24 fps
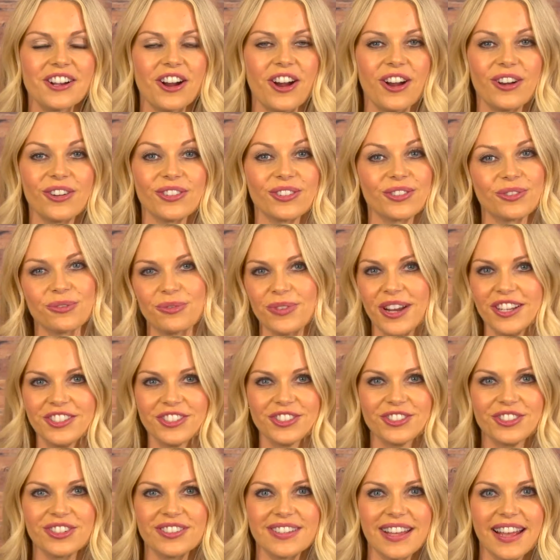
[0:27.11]
Karst,
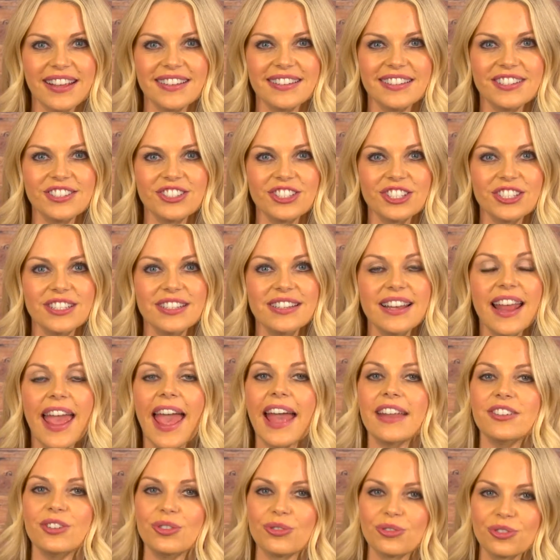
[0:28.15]
registered dietitian
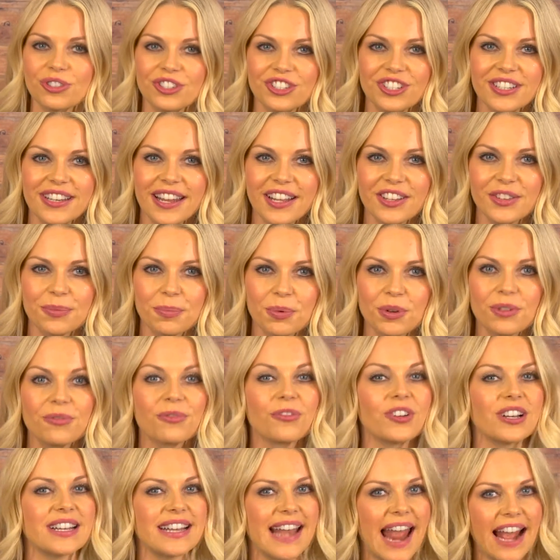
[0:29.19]
and nutrition expert
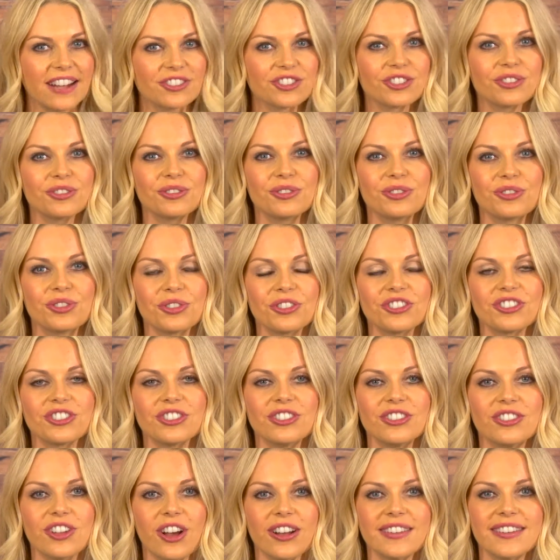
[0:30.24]
for
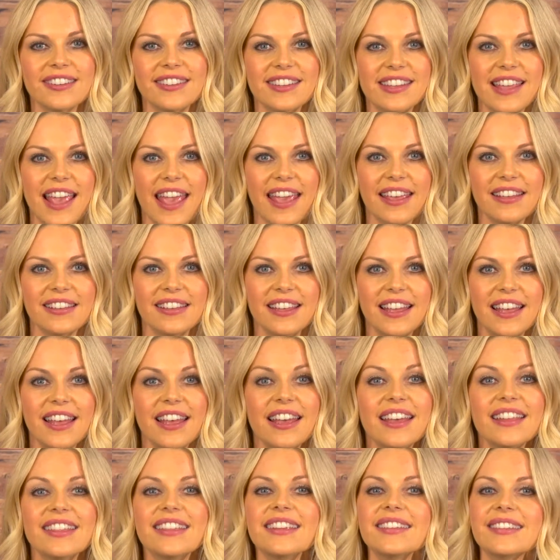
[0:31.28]
Nationalnutrition.ca.
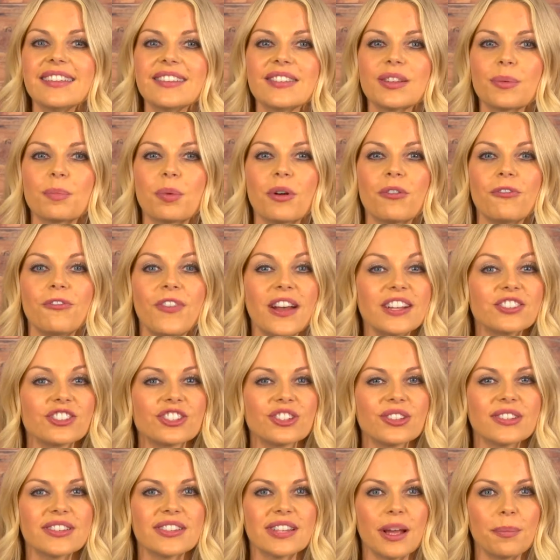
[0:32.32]
This is a
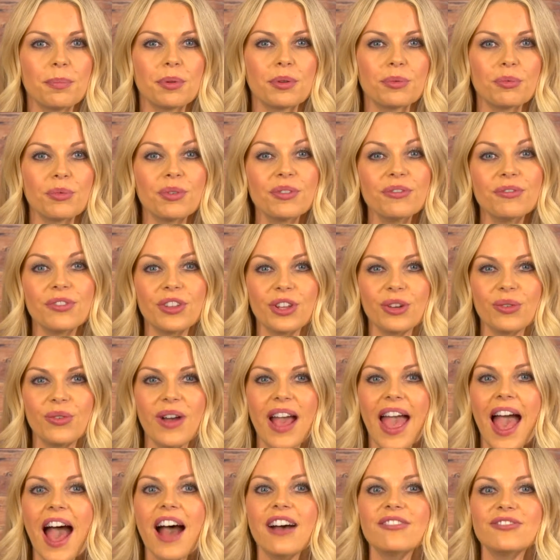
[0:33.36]
professional supplement review
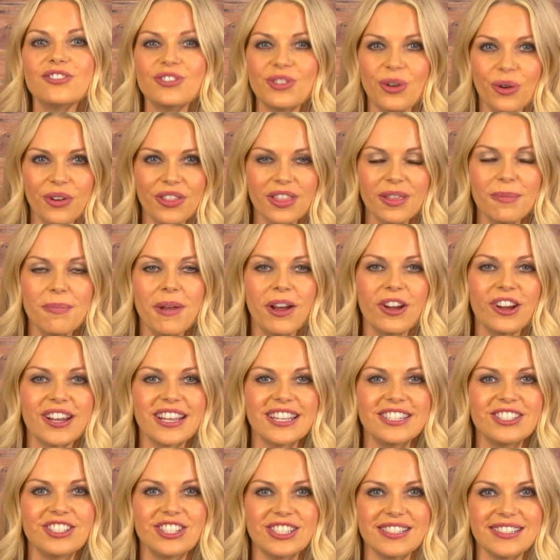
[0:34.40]
of North
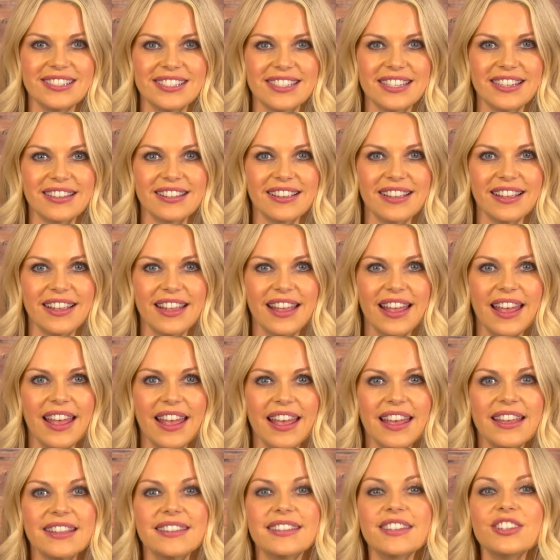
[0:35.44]
American ginseng.
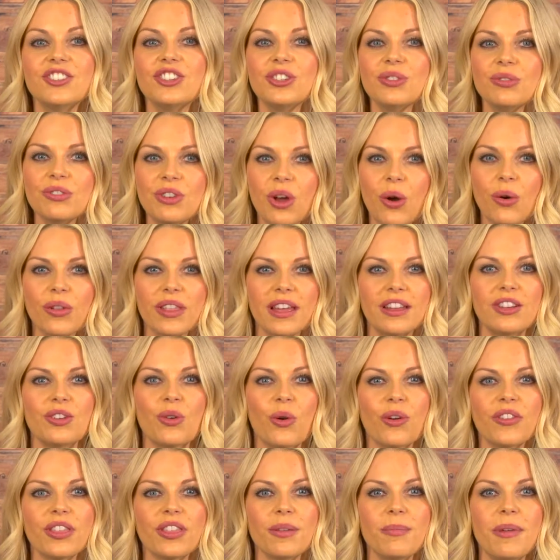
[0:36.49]
Did you know that
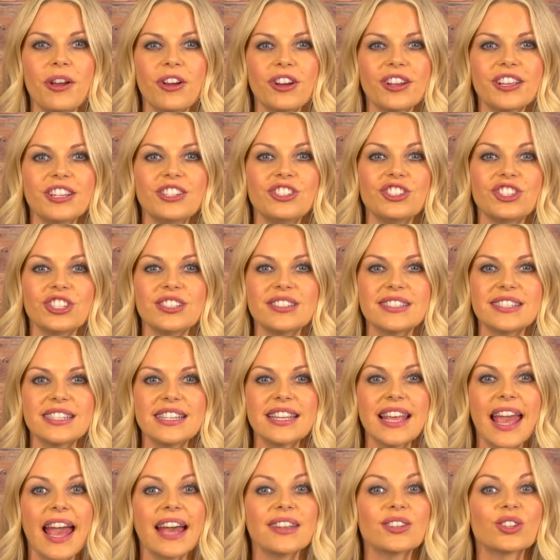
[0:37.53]
North American
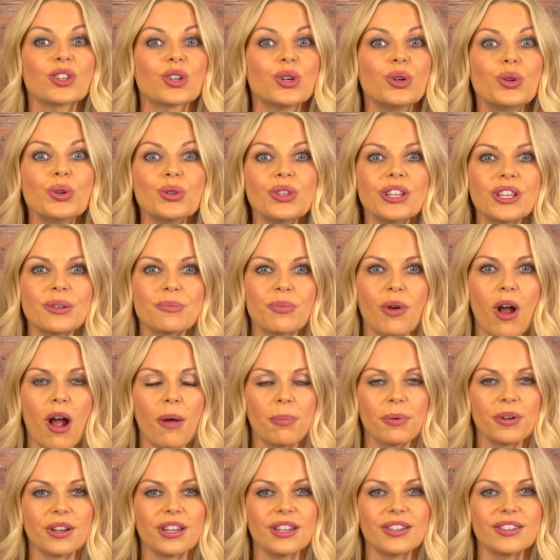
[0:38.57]
ginseng has cooling
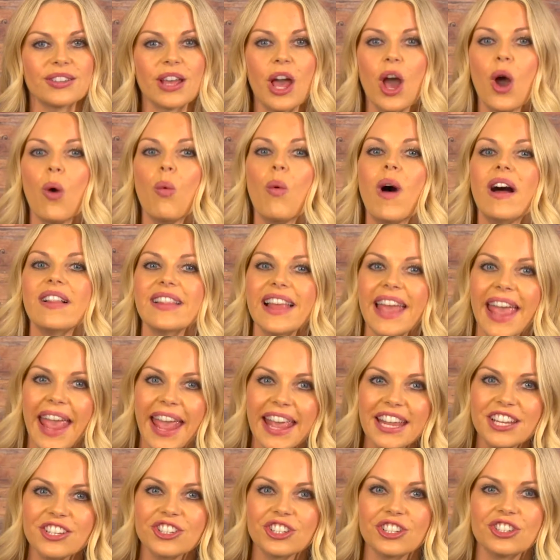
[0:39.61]
properties while
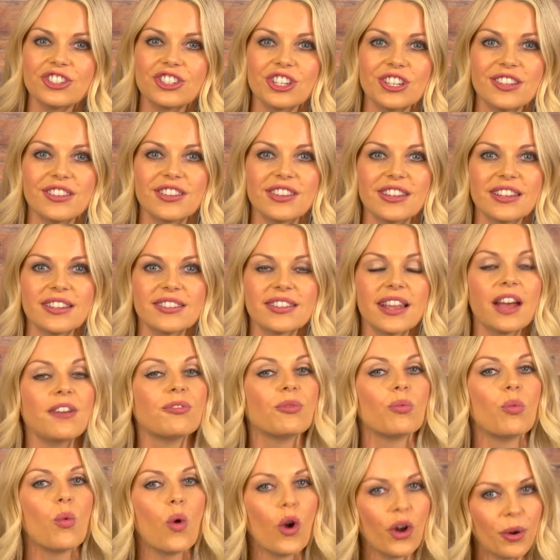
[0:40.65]
Asian ginsengs have
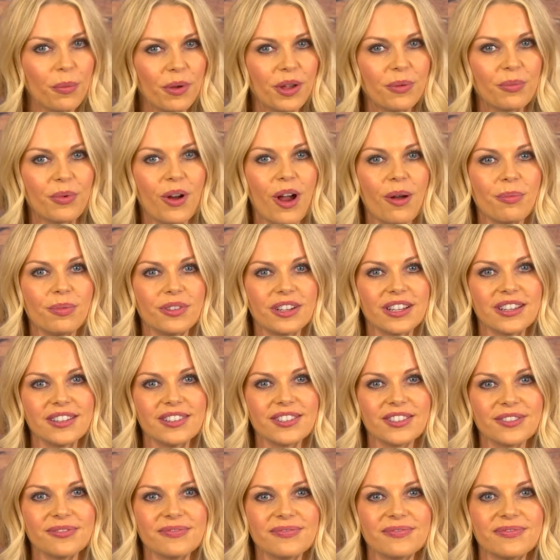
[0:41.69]
warming
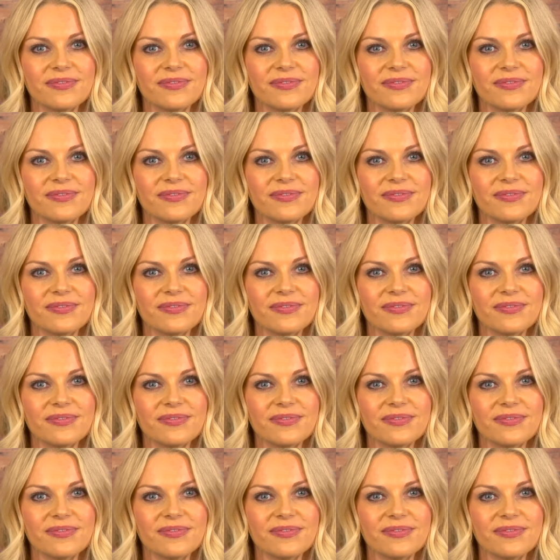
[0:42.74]
properties?